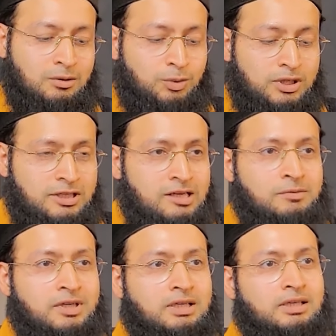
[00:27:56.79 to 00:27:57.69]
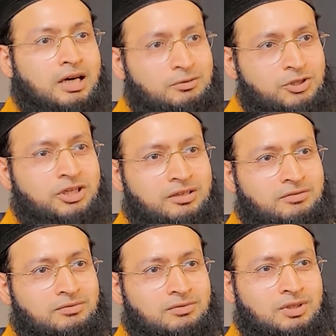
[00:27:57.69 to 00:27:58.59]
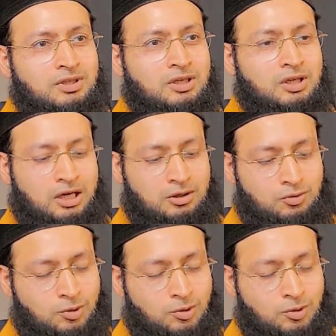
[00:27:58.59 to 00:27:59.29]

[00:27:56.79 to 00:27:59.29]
We are celebrating Gyarmi Sharif, and